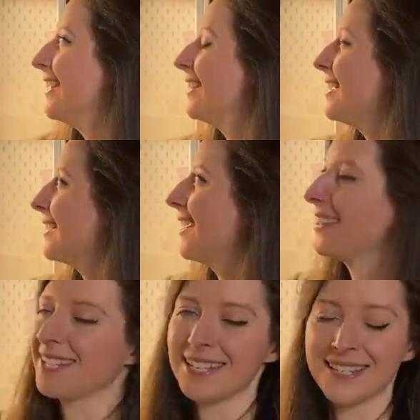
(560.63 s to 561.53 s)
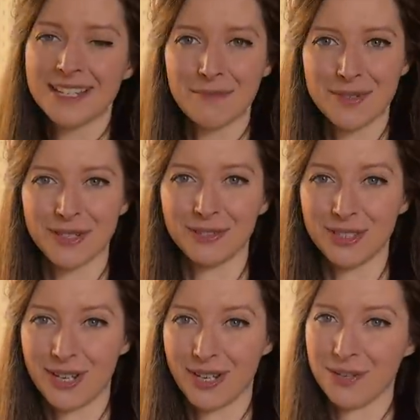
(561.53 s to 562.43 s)
These are the Samsung
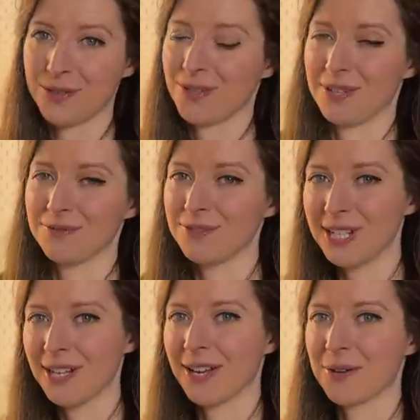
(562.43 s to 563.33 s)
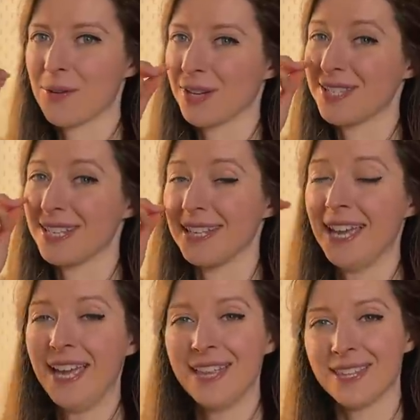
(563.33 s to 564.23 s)
diodes, so they're really high quality.
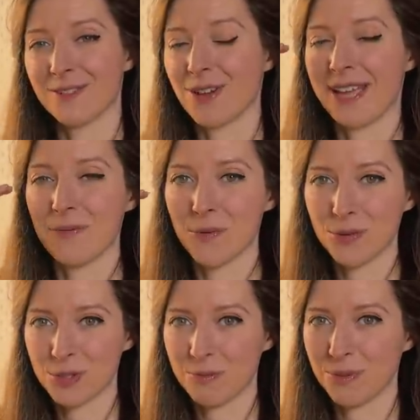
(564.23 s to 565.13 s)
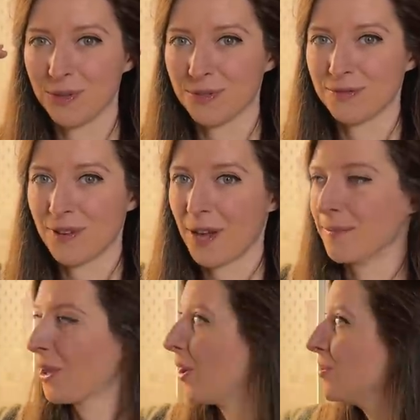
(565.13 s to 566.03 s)
They've got a waterproof
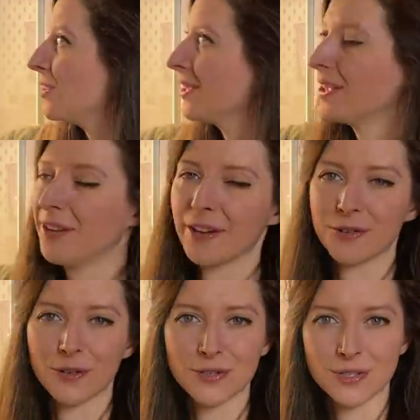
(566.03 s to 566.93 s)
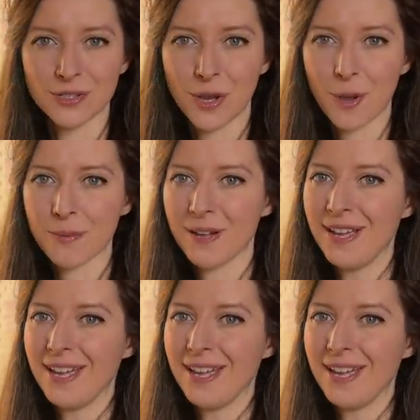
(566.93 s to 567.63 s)
coating across the top,